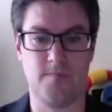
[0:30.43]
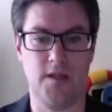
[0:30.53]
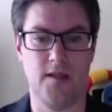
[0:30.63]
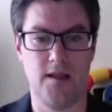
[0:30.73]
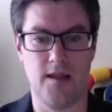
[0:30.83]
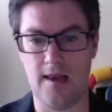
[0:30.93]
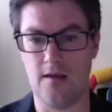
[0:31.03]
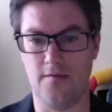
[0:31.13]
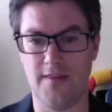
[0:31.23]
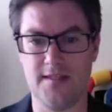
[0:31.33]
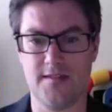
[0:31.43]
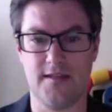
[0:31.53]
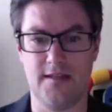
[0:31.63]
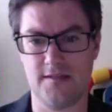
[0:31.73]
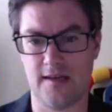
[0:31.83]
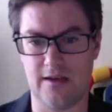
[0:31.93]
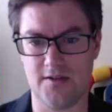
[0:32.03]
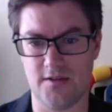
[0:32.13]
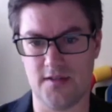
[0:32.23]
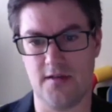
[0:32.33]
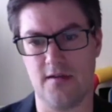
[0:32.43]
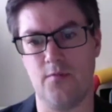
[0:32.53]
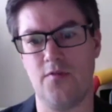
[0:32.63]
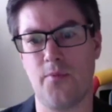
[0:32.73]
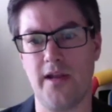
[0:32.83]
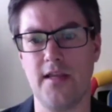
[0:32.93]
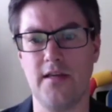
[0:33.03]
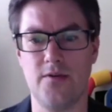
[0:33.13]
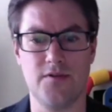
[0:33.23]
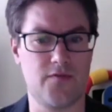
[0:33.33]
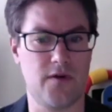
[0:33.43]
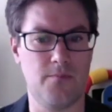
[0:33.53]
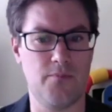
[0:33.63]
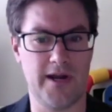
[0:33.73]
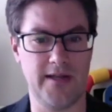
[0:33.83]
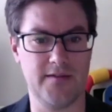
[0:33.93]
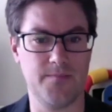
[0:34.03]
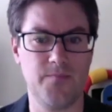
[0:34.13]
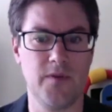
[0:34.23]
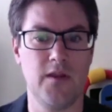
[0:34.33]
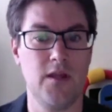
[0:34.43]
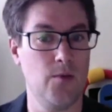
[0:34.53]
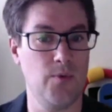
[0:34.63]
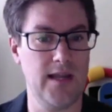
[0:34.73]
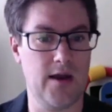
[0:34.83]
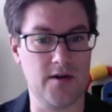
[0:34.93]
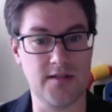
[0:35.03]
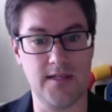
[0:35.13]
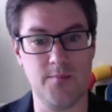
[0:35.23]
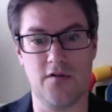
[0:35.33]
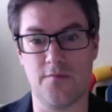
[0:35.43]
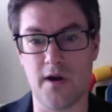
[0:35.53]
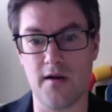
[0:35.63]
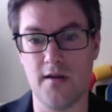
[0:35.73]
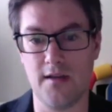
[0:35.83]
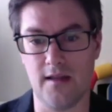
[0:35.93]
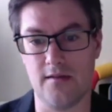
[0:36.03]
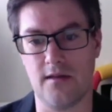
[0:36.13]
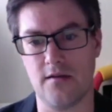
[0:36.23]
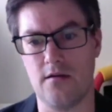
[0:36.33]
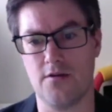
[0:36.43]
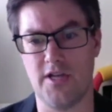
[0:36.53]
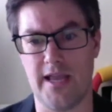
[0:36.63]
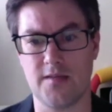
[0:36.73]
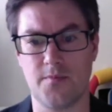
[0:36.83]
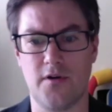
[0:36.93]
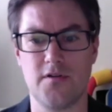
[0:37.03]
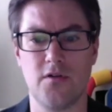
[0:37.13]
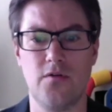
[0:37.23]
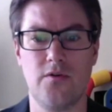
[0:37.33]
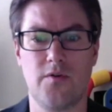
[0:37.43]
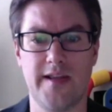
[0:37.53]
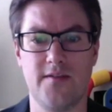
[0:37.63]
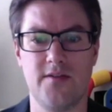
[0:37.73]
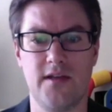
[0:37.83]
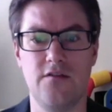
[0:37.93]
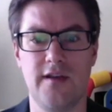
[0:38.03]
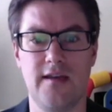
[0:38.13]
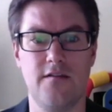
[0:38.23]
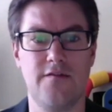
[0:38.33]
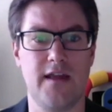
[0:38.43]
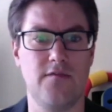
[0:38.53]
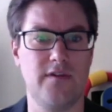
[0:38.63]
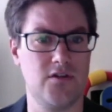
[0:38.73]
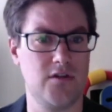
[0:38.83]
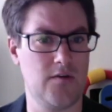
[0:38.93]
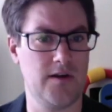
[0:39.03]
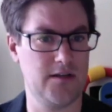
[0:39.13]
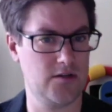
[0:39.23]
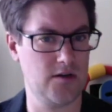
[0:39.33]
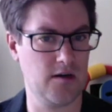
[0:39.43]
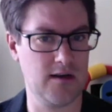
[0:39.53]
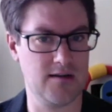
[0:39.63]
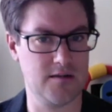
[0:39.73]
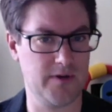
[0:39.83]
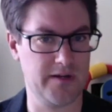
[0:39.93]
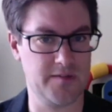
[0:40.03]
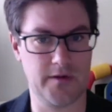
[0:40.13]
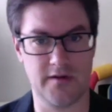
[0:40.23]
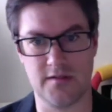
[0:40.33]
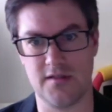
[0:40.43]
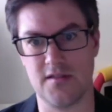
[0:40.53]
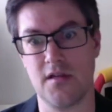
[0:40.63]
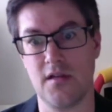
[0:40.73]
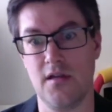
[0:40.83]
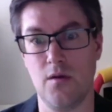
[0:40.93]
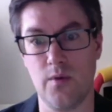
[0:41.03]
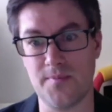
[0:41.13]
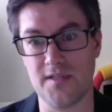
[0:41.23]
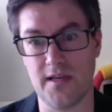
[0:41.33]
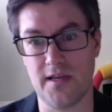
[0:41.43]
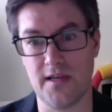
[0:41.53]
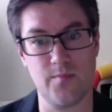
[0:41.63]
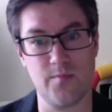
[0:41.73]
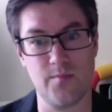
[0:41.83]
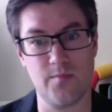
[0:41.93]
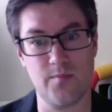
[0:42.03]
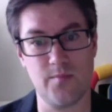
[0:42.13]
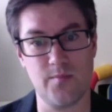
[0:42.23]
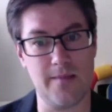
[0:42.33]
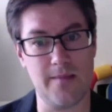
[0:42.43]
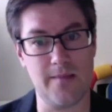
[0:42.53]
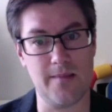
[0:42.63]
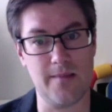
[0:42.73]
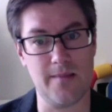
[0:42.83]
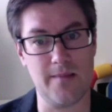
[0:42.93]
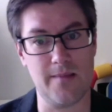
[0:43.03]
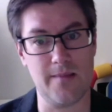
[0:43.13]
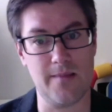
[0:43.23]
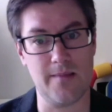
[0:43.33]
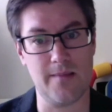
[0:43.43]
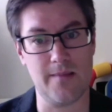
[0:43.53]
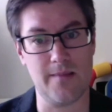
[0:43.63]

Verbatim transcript: Hello, this is Klaus Unterkircher with breaking news from Bright. We are a team of marketing and technology experts who create innovative and visionary digital customer experiences, websites, web applications, and apps.